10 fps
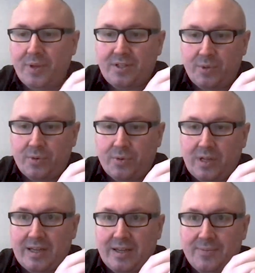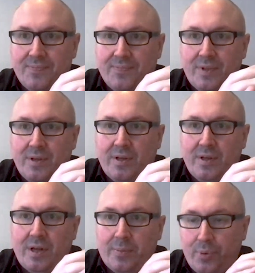the bits that we don't like,
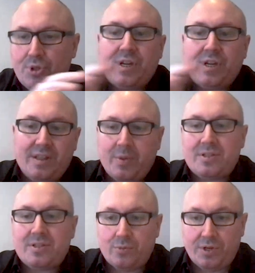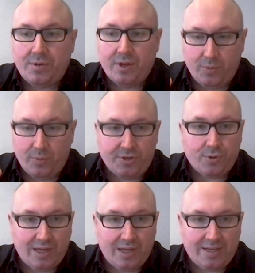and pushing in the bits that we
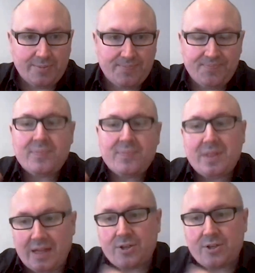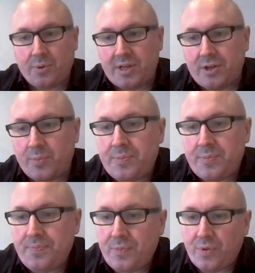do like, that's how we end up
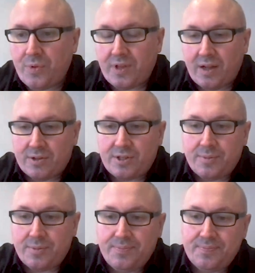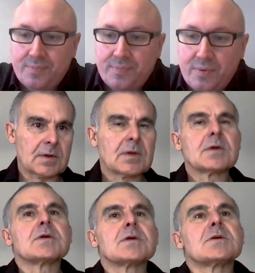with the Galaxy
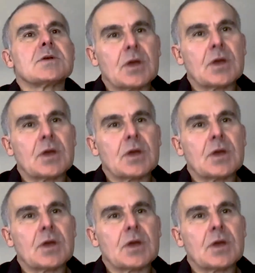approach.